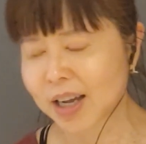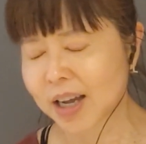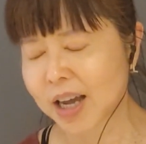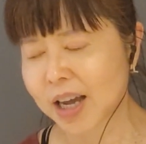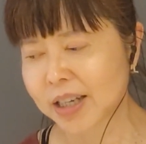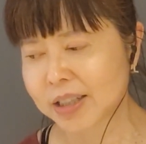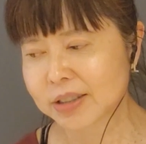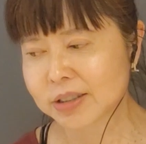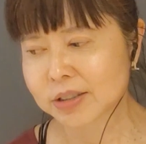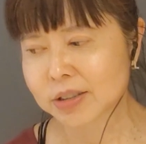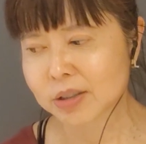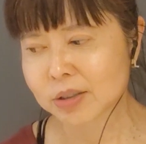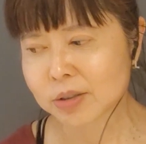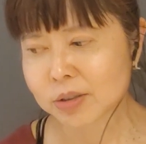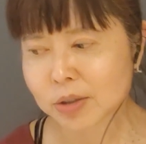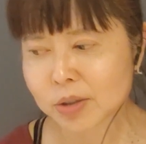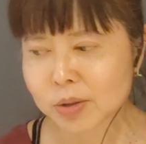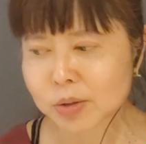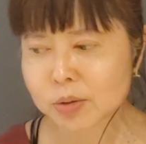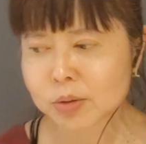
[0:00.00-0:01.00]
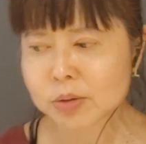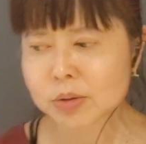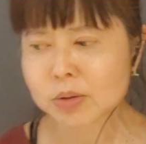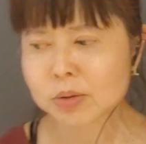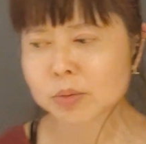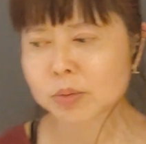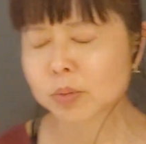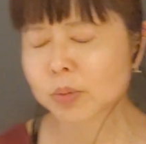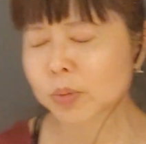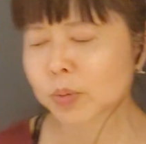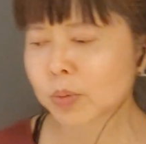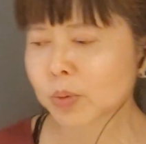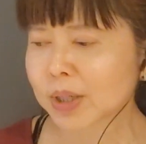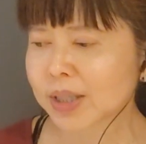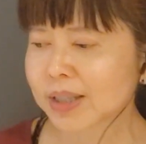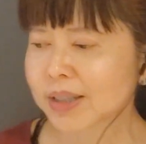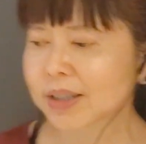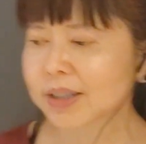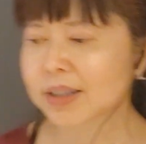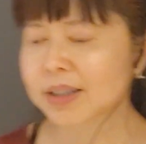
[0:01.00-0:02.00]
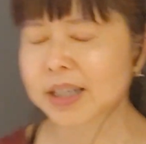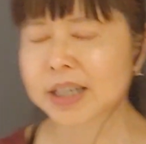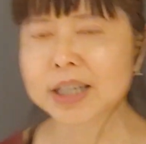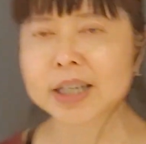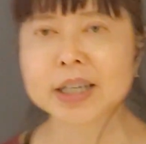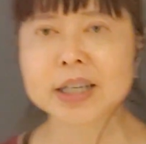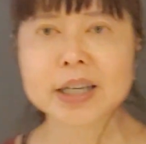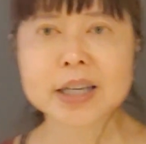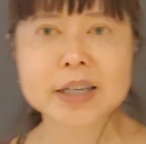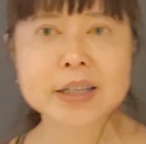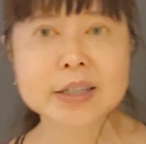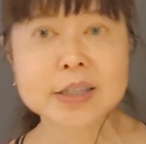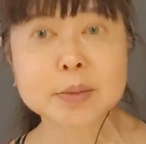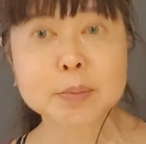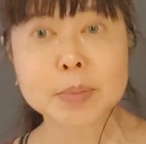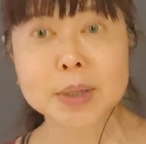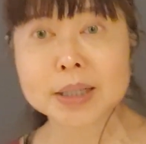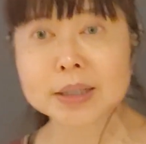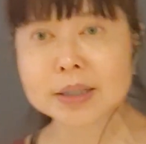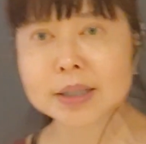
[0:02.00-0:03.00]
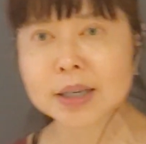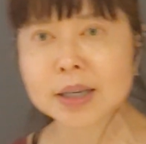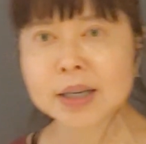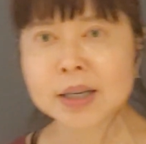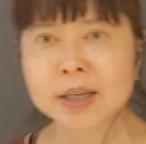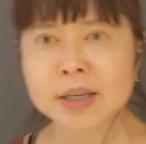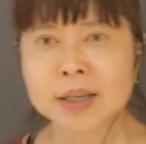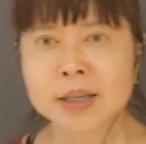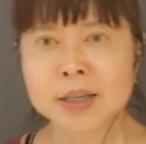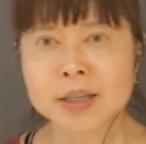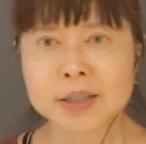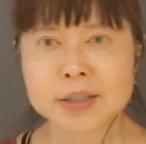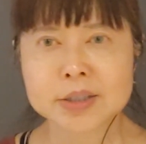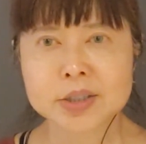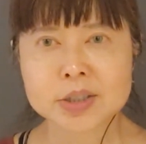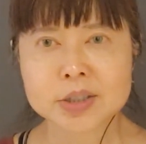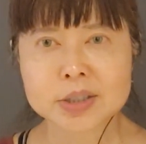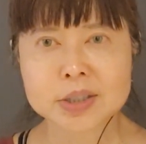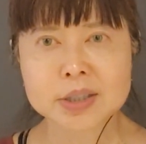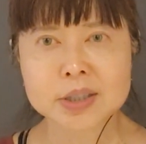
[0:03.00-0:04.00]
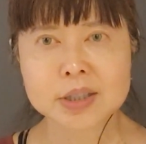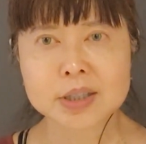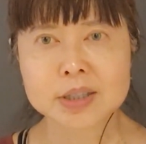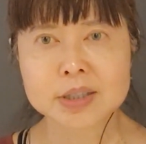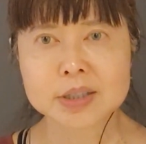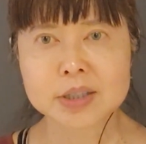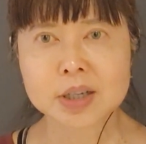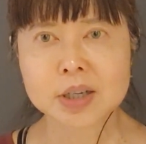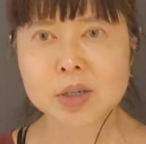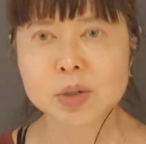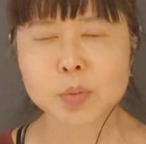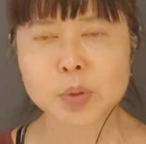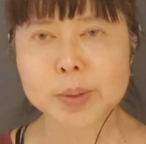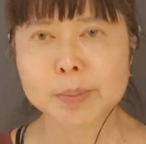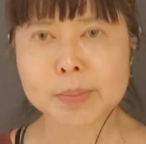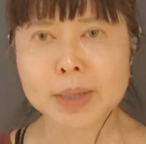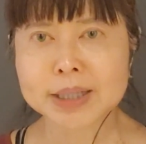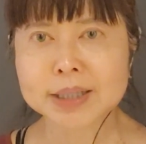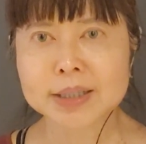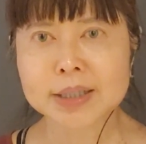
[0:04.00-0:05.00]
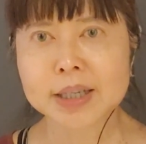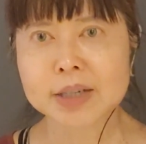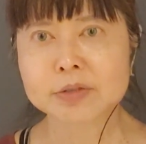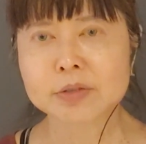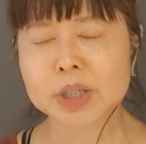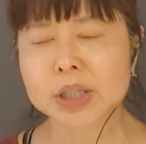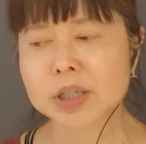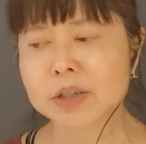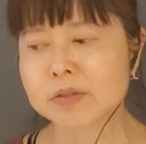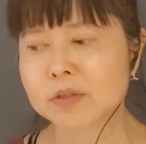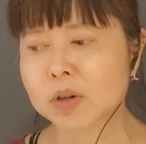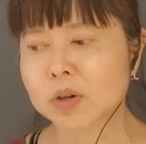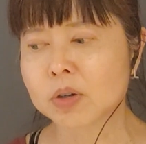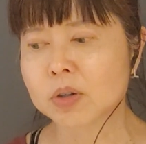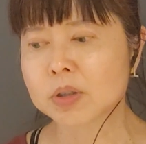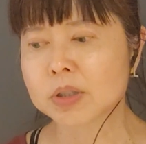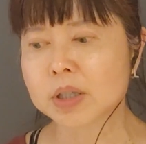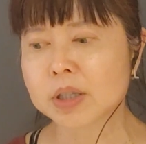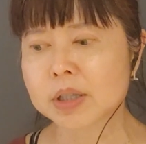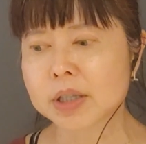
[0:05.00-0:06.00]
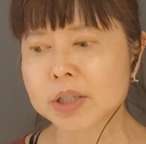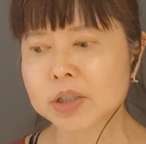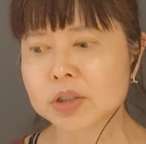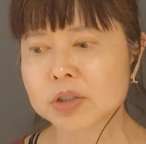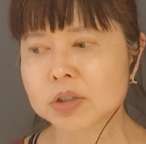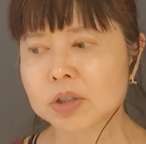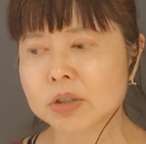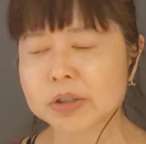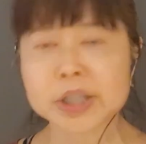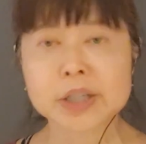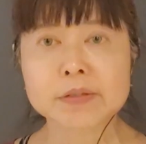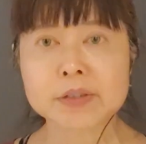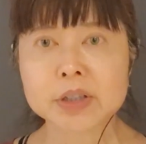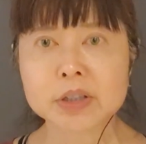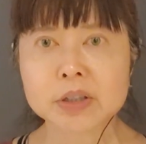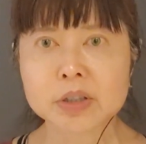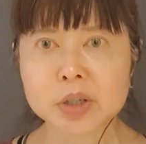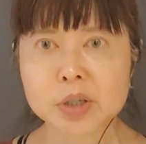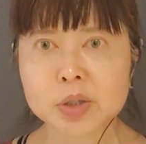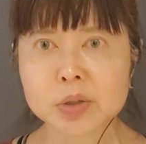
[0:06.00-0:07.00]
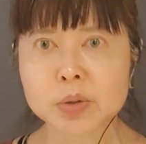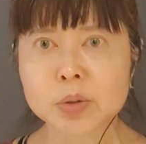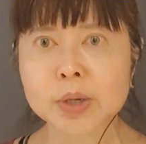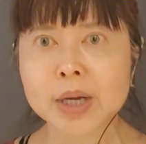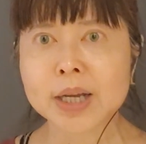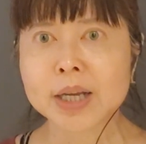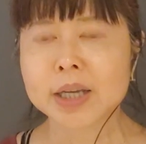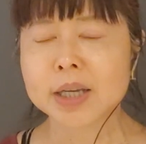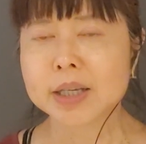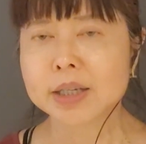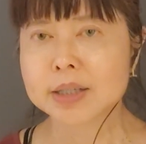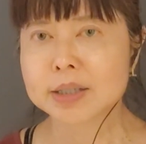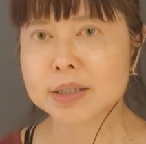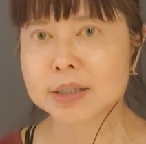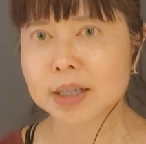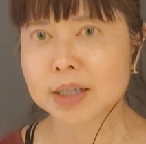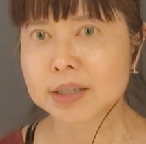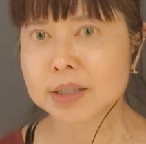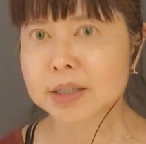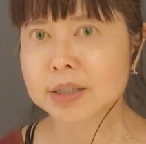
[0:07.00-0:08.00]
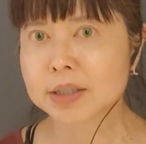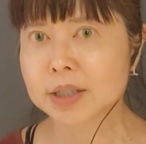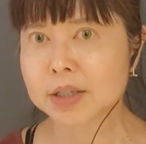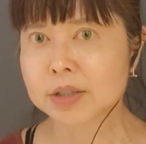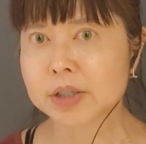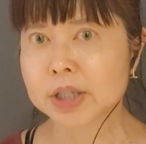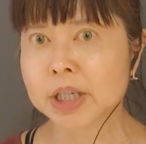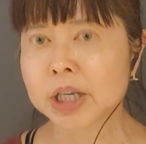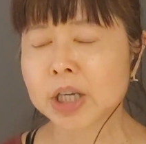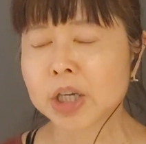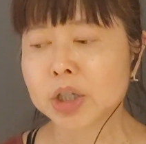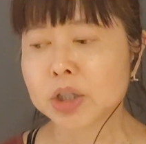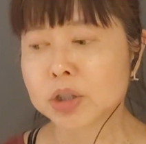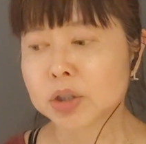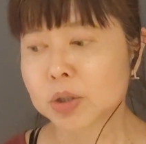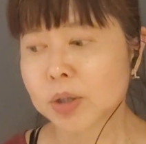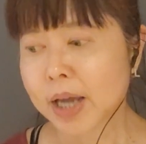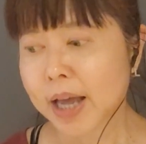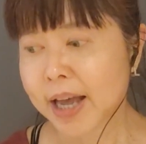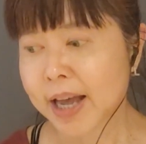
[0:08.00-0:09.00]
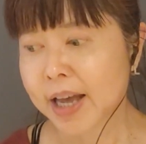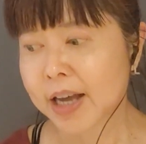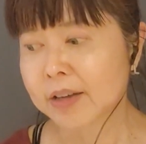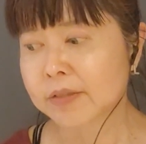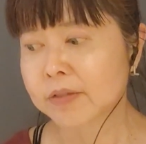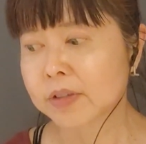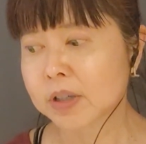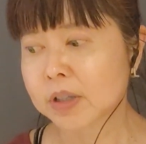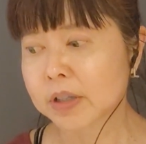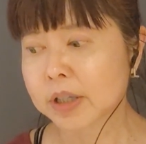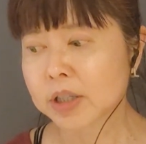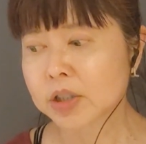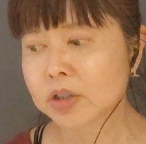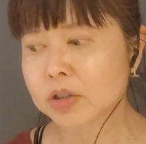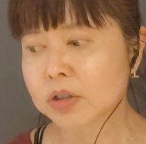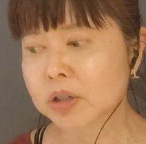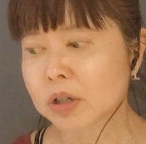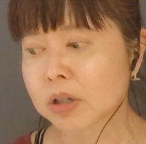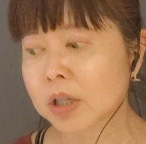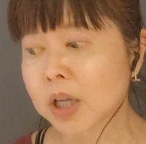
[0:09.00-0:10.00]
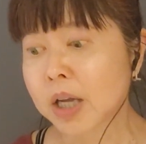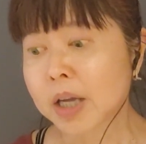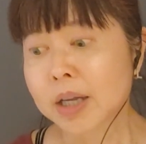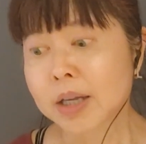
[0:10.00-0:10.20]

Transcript: I don't know what the thinking is, but it's just this, oh, we must get rid of all cholesterol, even though it is necessary to have cholesterol.